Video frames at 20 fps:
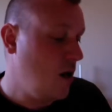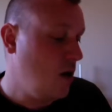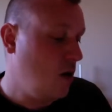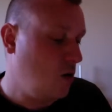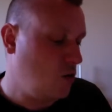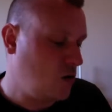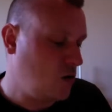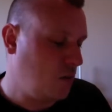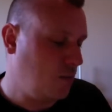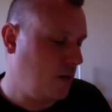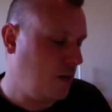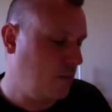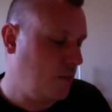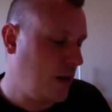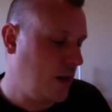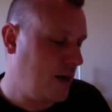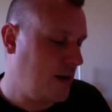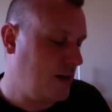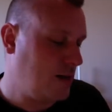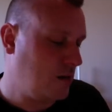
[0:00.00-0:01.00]
or simply
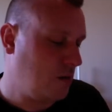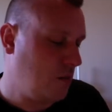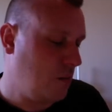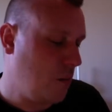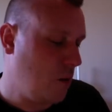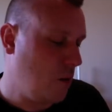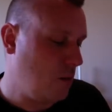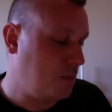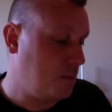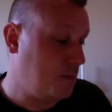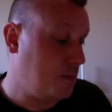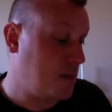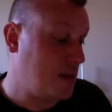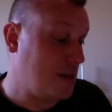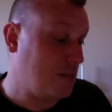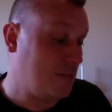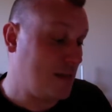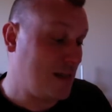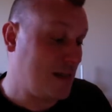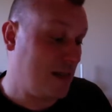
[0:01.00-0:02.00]
place upon
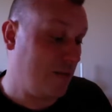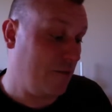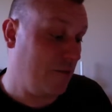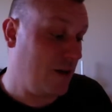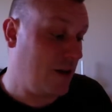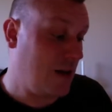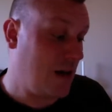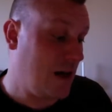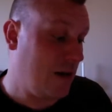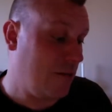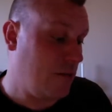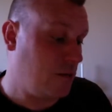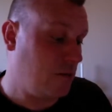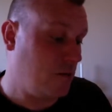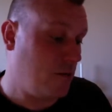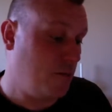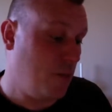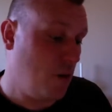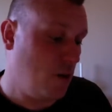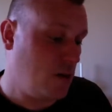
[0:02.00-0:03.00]
specific areas of
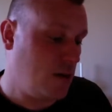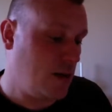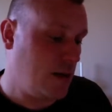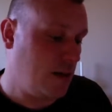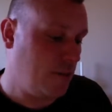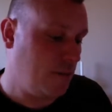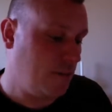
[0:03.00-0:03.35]
the body.